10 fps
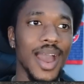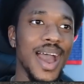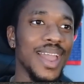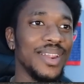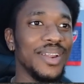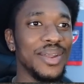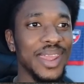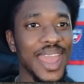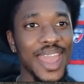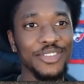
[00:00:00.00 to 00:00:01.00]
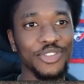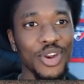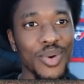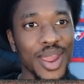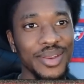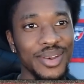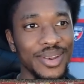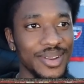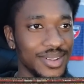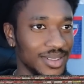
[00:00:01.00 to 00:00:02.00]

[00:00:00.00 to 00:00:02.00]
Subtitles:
right, here go the game star right here.